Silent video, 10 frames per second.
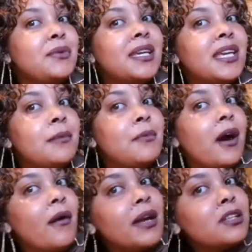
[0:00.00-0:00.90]
do we keep
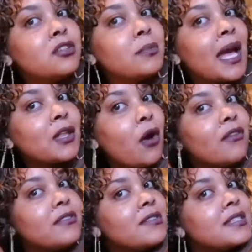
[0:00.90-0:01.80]
going to
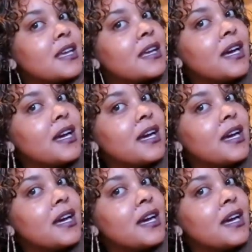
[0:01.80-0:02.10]
McDonald's and